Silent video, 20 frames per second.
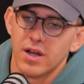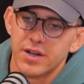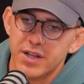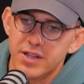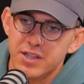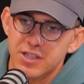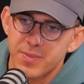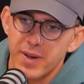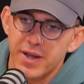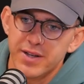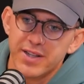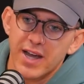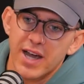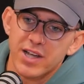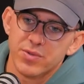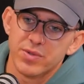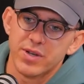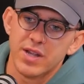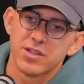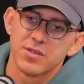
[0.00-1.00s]
No, I didn't speak to
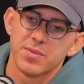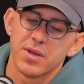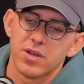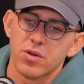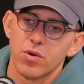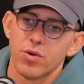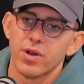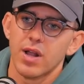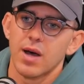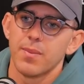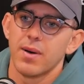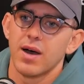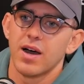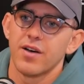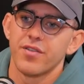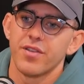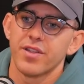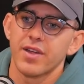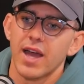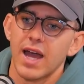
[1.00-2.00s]
Ashwin. He was a bit caught up
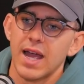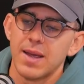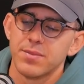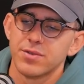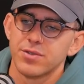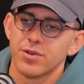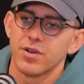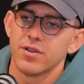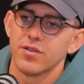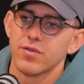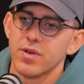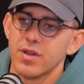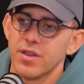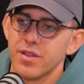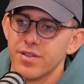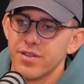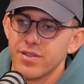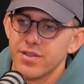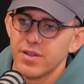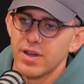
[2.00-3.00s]
after the game sort of
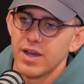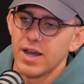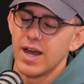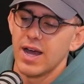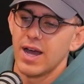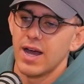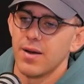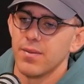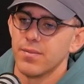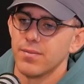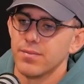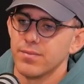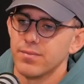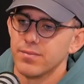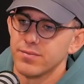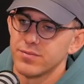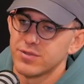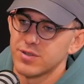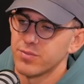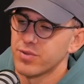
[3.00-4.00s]
with
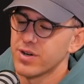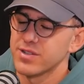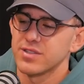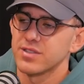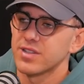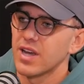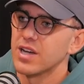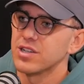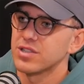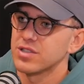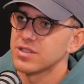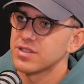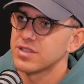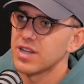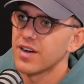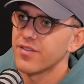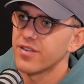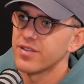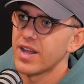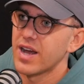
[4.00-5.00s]
some presentation
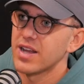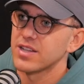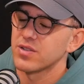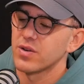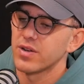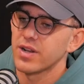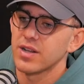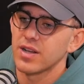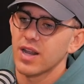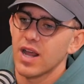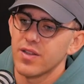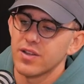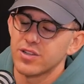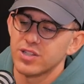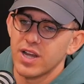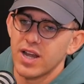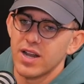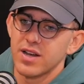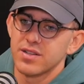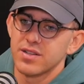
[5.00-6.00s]
stuff and that, so I didn't get the chance